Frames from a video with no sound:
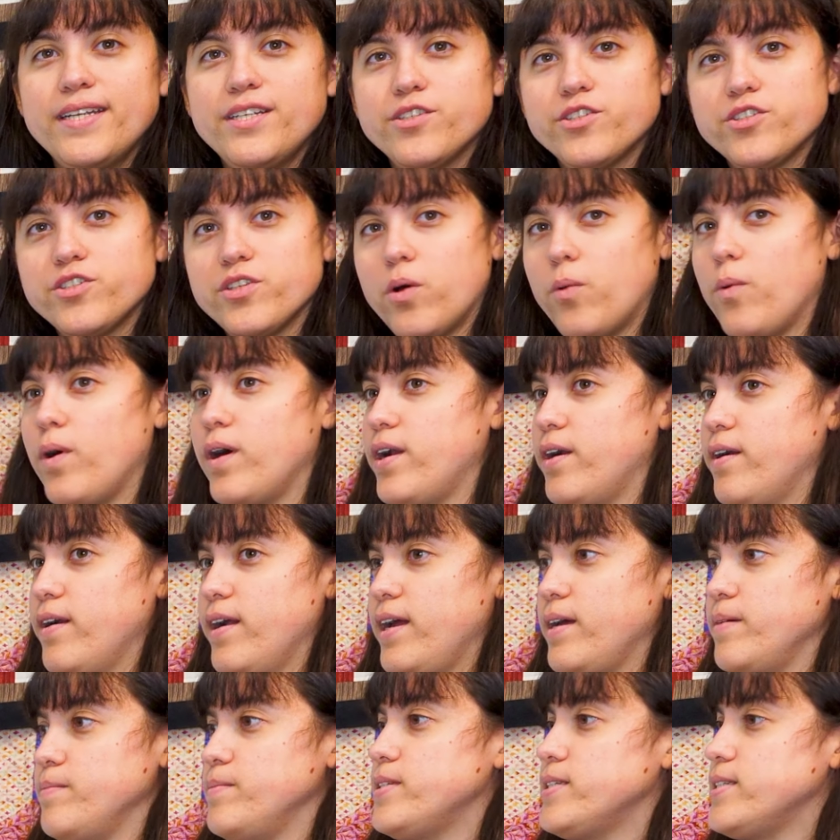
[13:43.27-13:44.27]
and sew on our
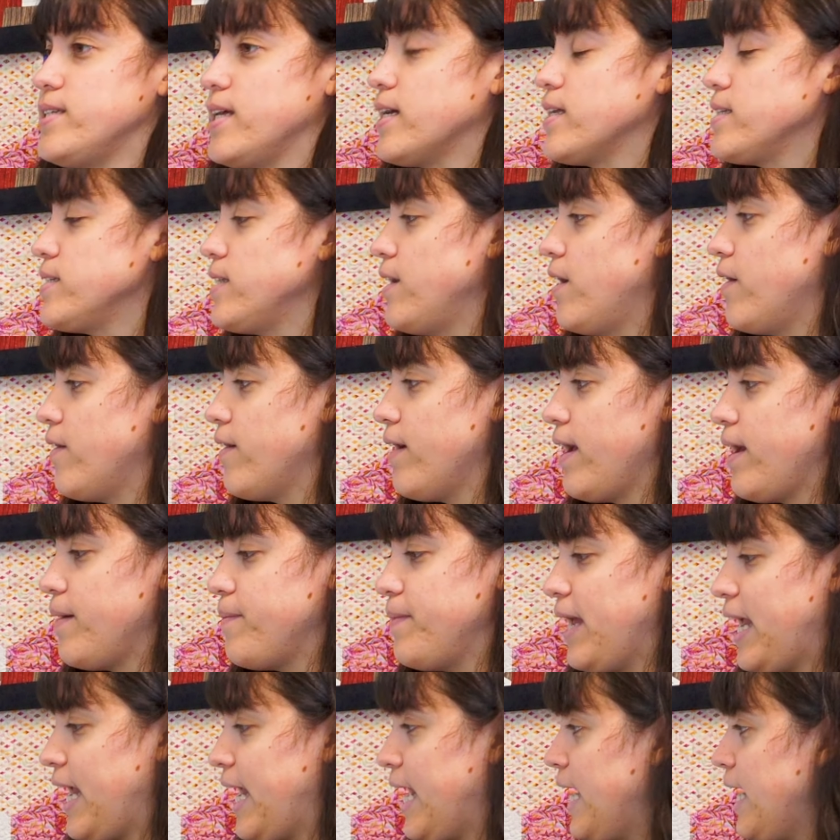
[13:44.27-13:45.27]
M6 and our
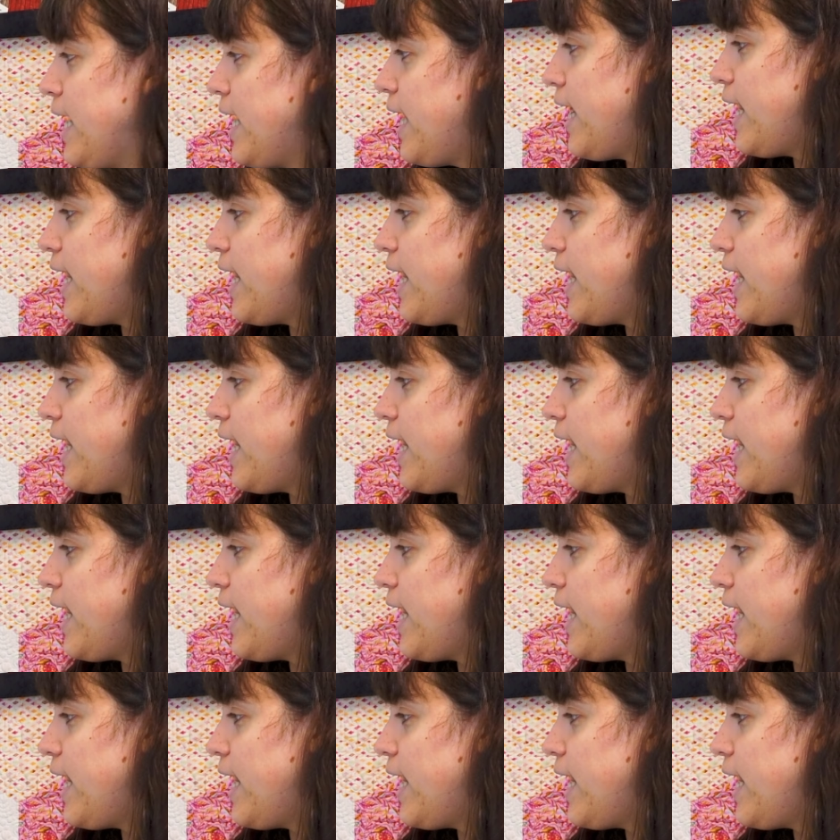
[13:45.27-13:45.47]
M8.